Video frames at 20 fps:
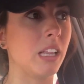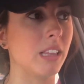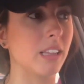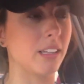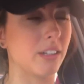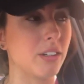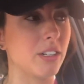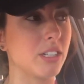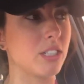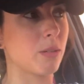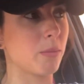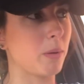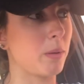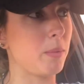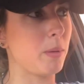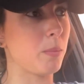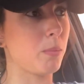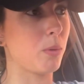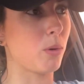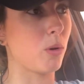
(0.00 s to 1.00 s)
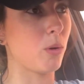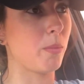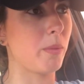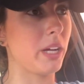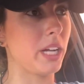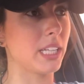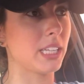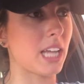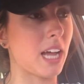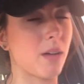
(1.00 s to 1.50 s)
literally so many people,
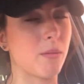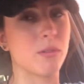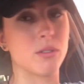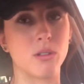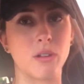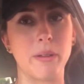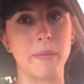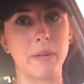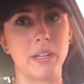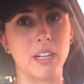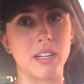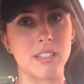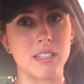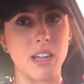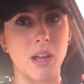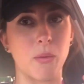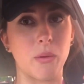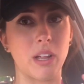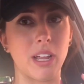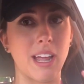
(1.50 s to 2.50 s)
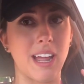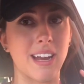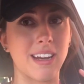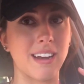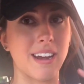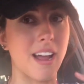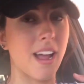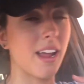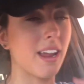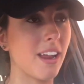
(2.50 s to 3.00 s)
but that was only because I went at
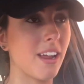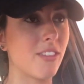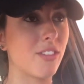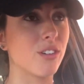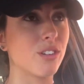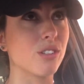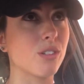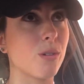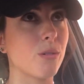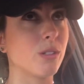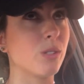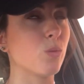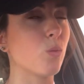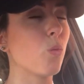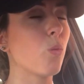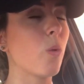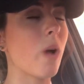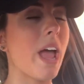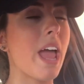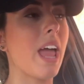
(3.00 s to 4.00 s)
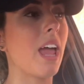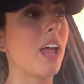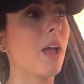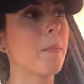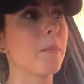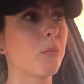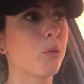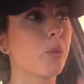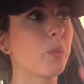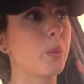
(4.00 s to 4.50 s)
night, and there's always way
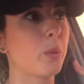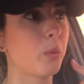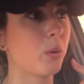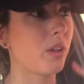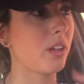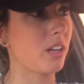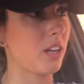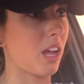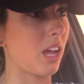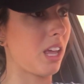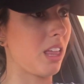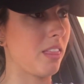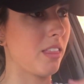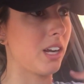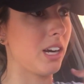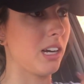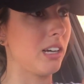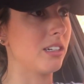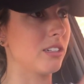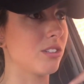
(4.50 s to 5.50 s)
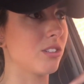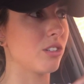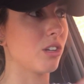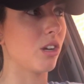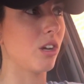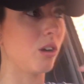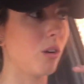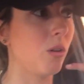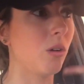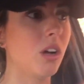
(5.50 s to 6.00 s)
more people at night there.
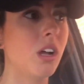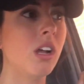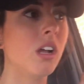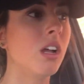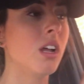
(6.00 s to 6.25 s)
So